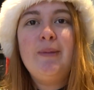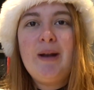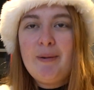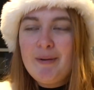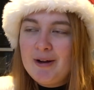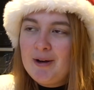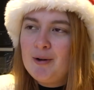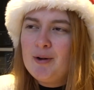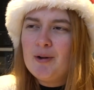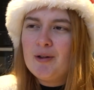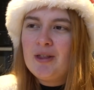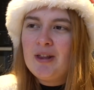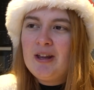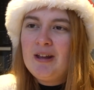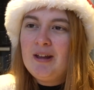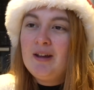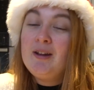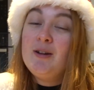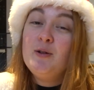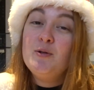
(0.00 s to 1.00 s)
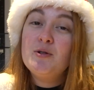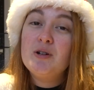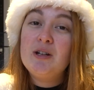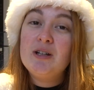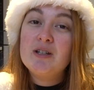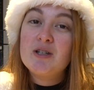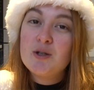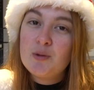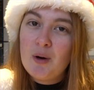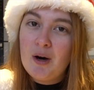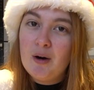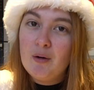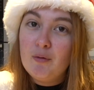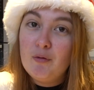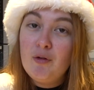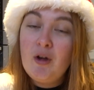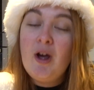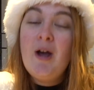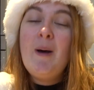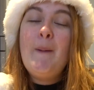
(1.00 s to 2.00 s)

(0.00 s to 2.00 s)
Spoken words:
Now I know you're thinking usually it's 12,